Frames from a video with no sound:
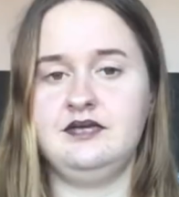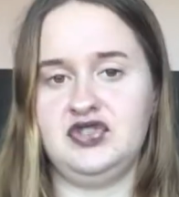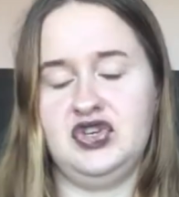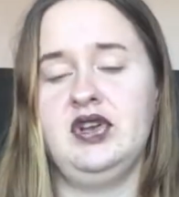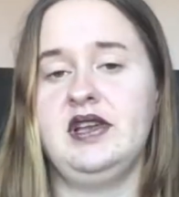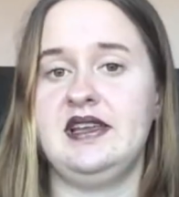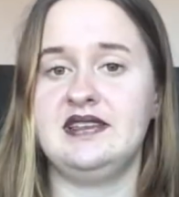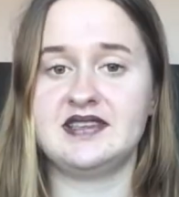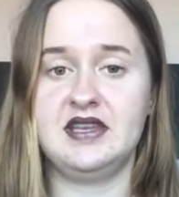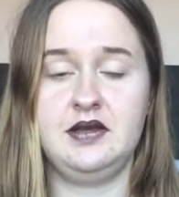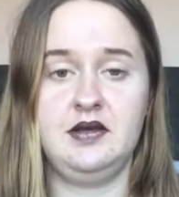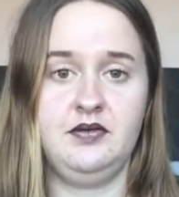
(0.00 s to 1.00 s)
surely it's
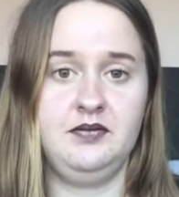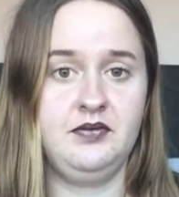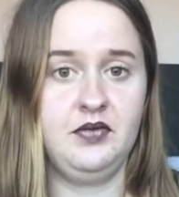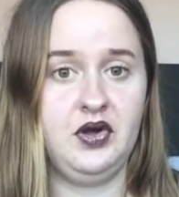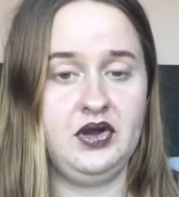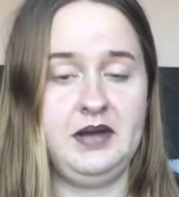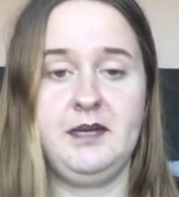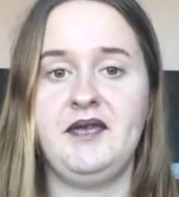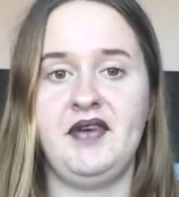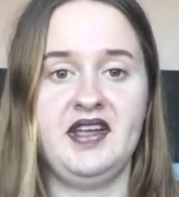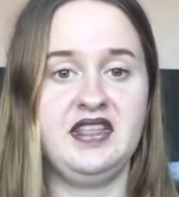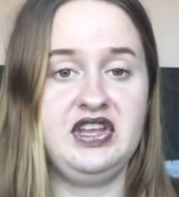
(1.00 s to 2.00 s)
going to only be
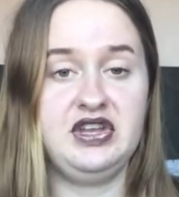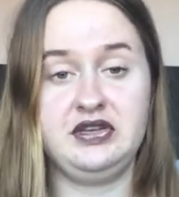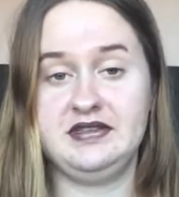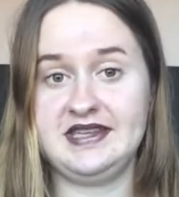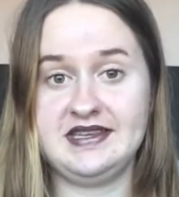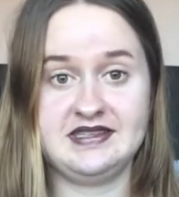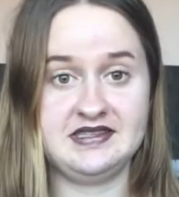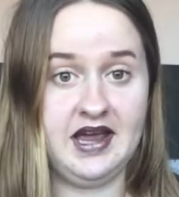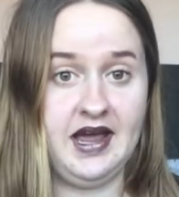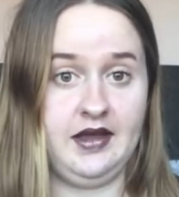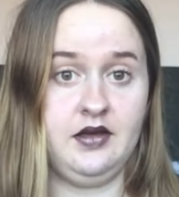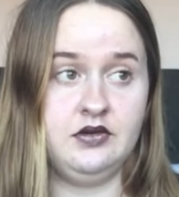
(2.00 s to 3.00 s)
right that you use it as a
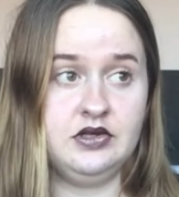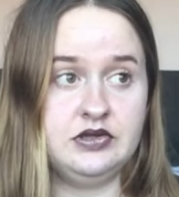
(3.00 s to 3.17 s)
tag.